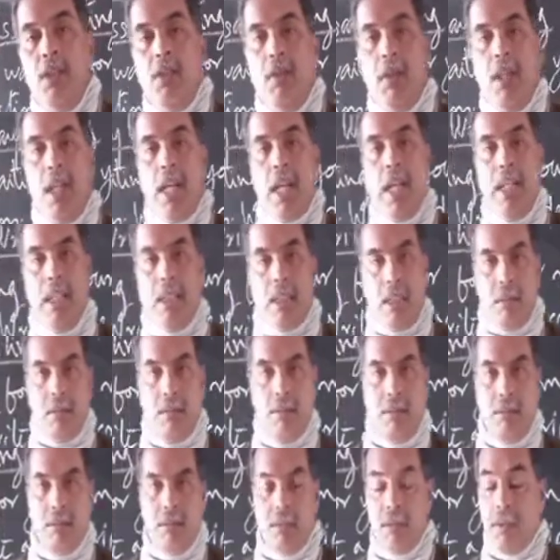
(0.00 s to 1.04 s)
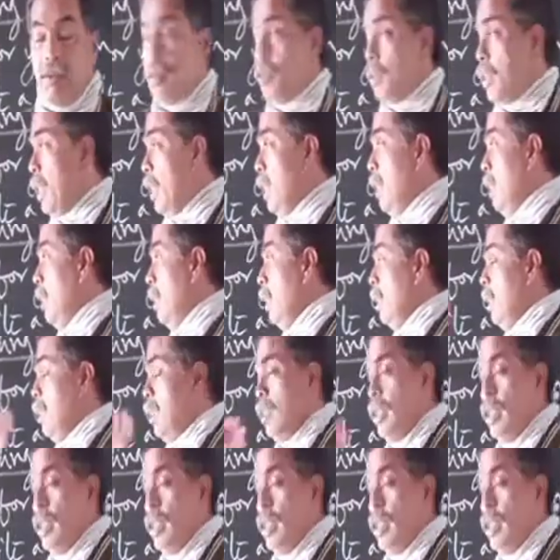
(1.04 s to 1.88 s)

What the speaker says: you will write. Okay,